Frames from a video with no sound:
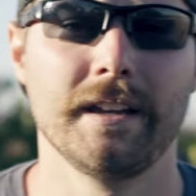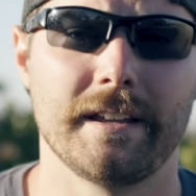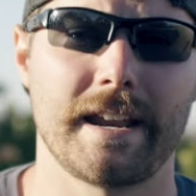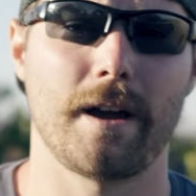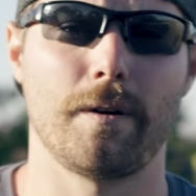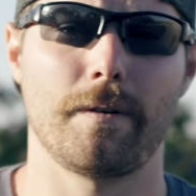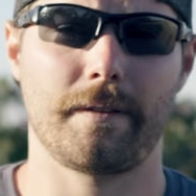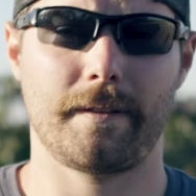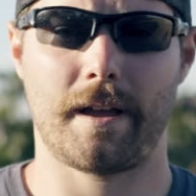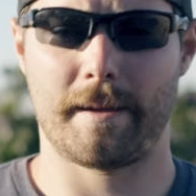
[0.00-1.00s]
Now,
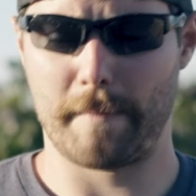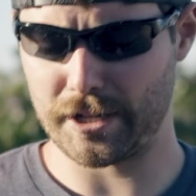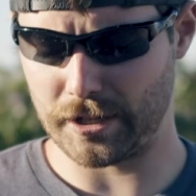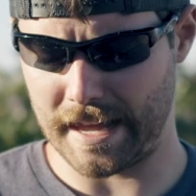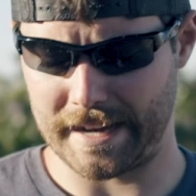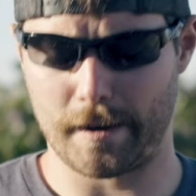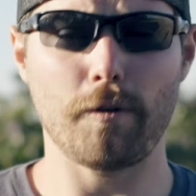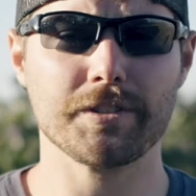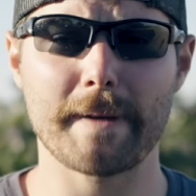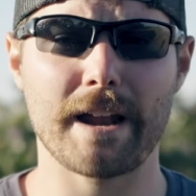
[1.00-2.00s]
I mentioned that it
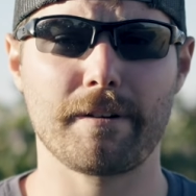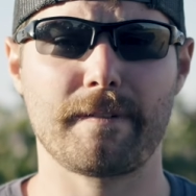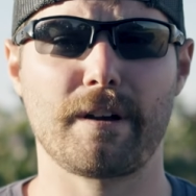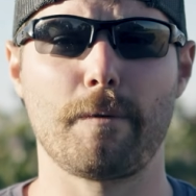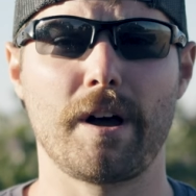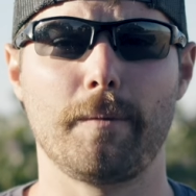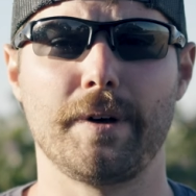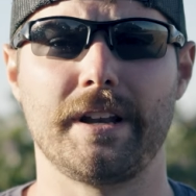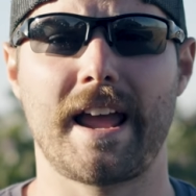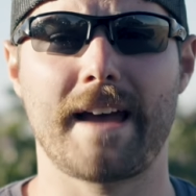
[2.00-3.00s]
holds battery very well,
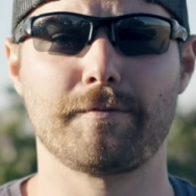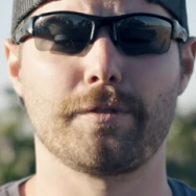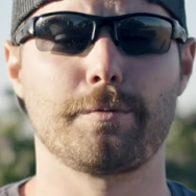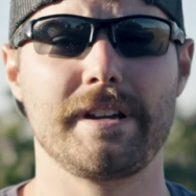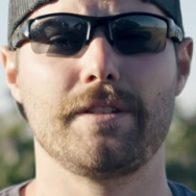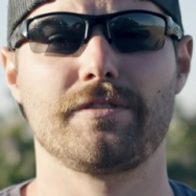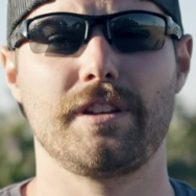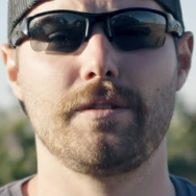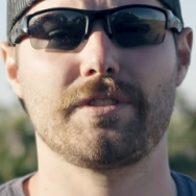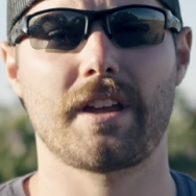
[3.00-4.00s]
but after 3 years of
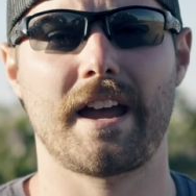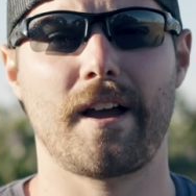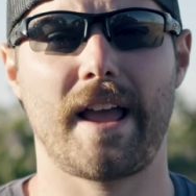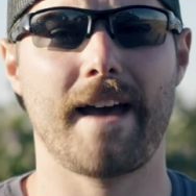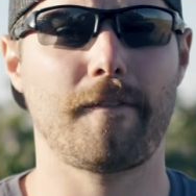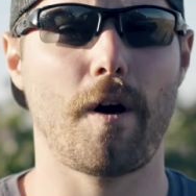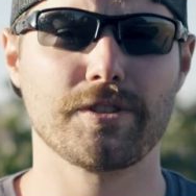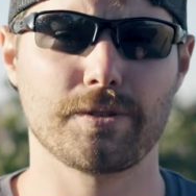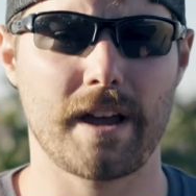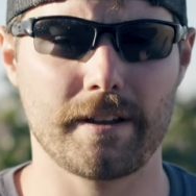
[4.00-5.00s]
use, I have
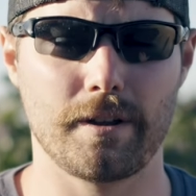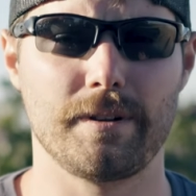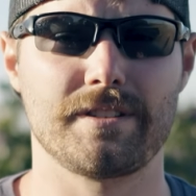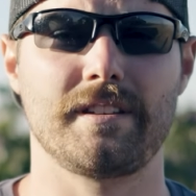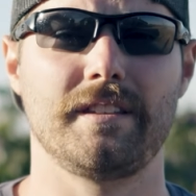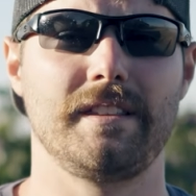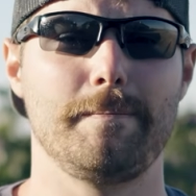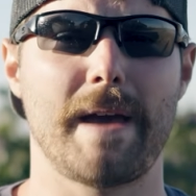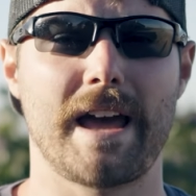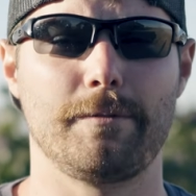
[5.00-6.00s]
also not noticed the
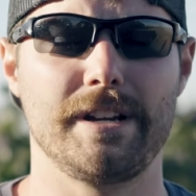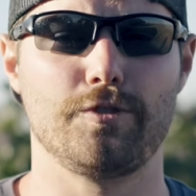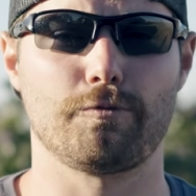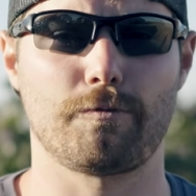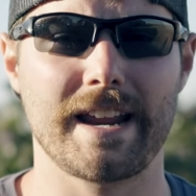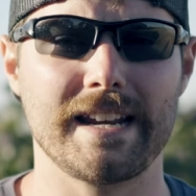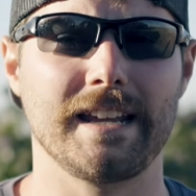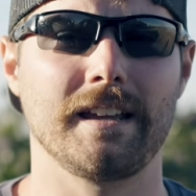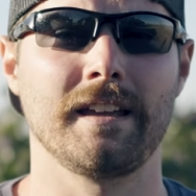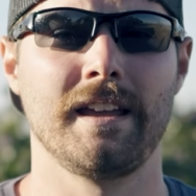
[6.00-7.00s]
battery
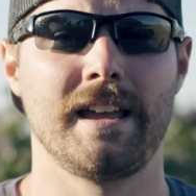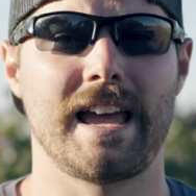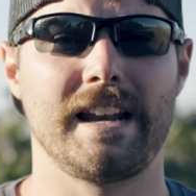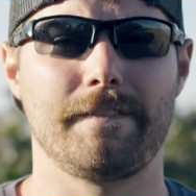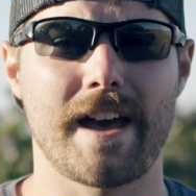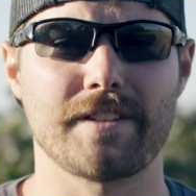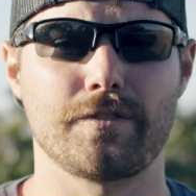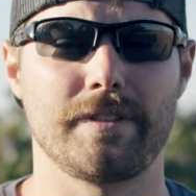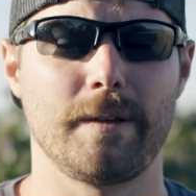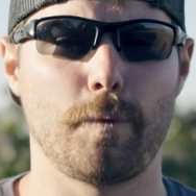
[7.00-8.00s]
draining any
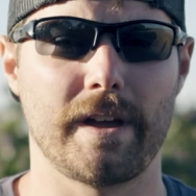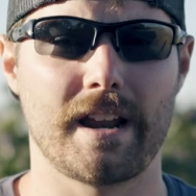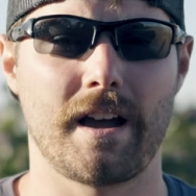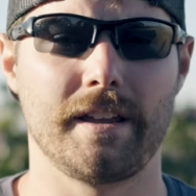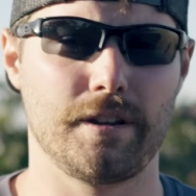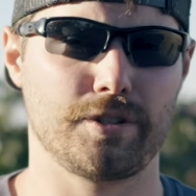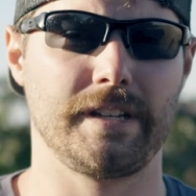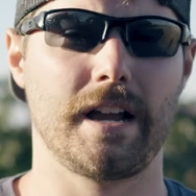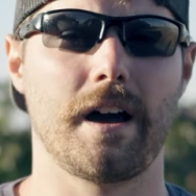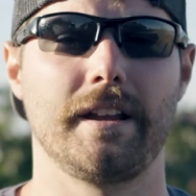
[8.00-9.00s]
faster than when I
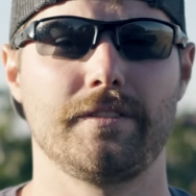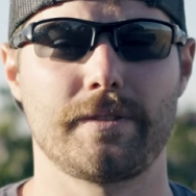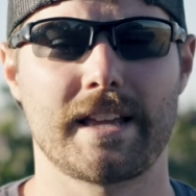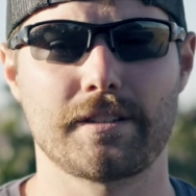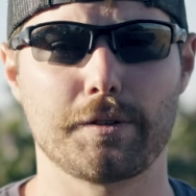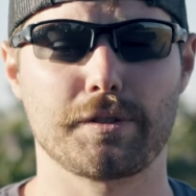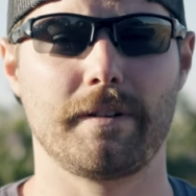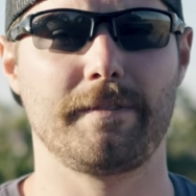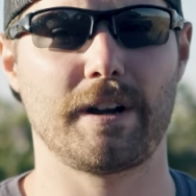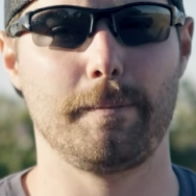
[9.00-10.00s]
initially got it. So that's also
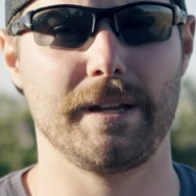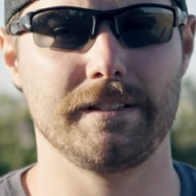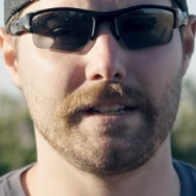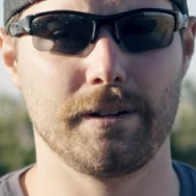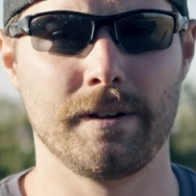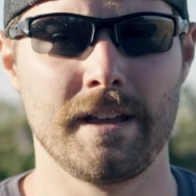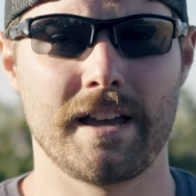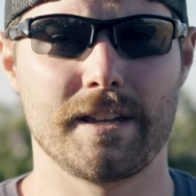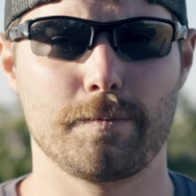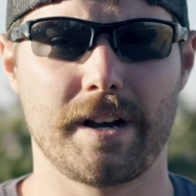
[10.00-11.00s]
a very big deal
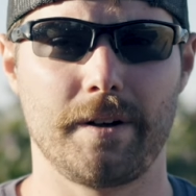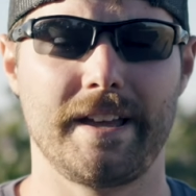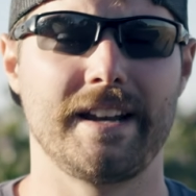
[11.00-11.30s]
as well.